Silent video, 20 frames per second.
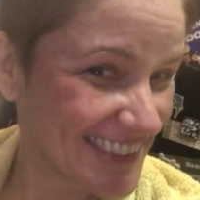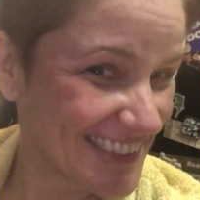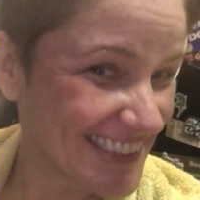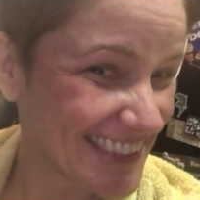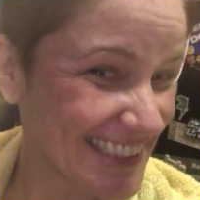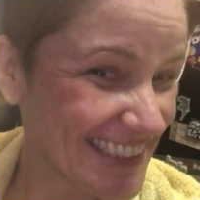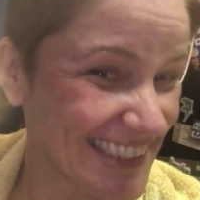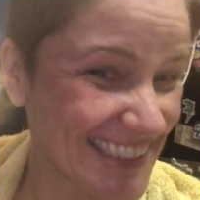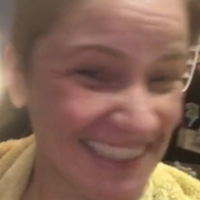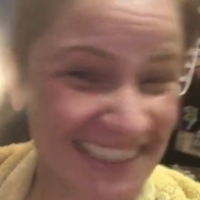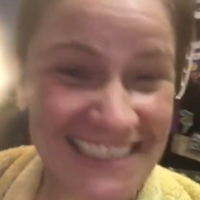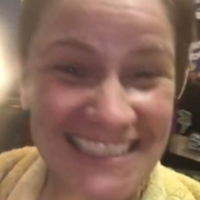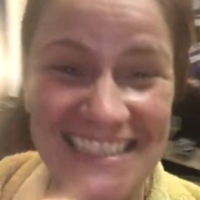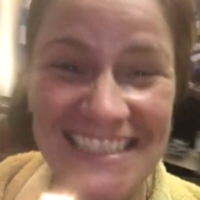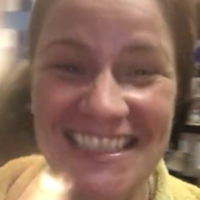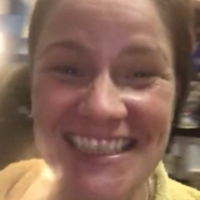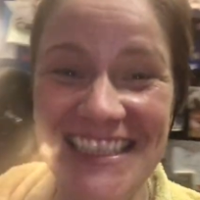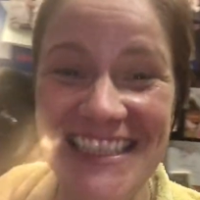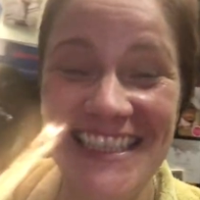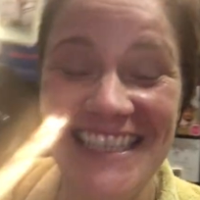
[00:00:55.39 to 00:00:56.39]
All
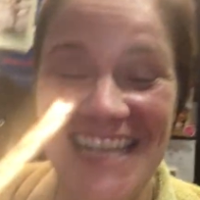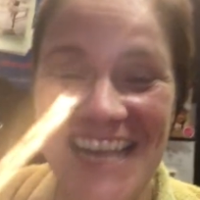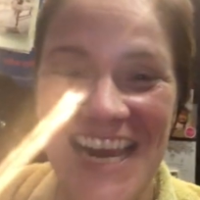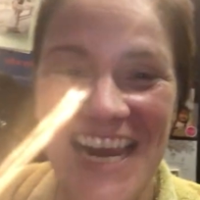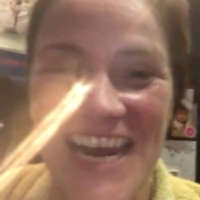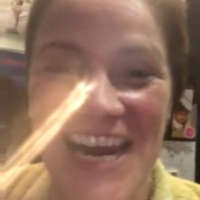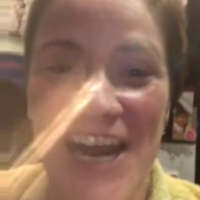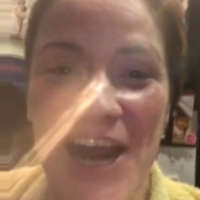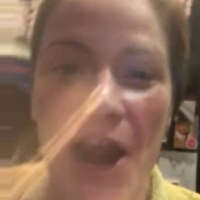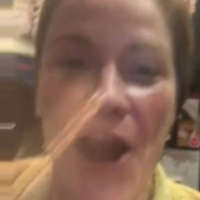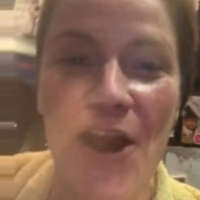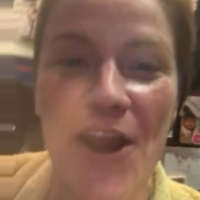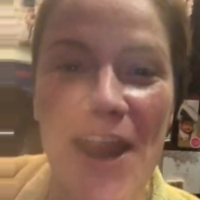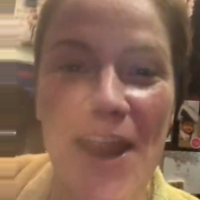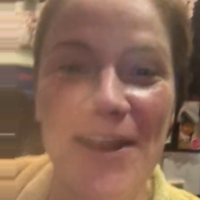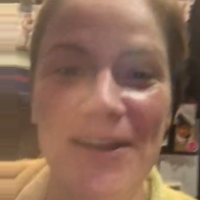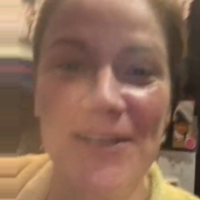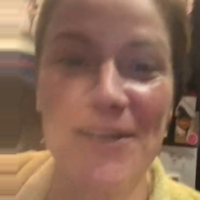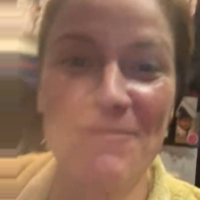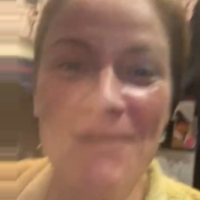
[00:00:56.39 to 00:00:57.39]

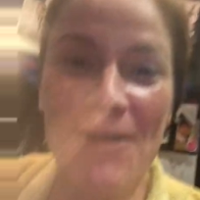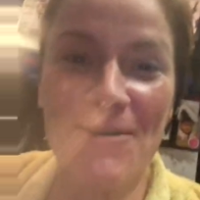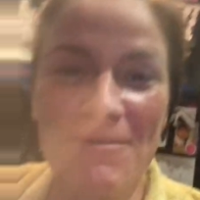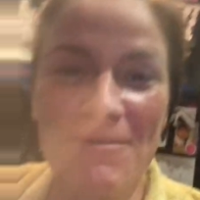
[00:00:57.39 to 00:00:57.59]
right, come on.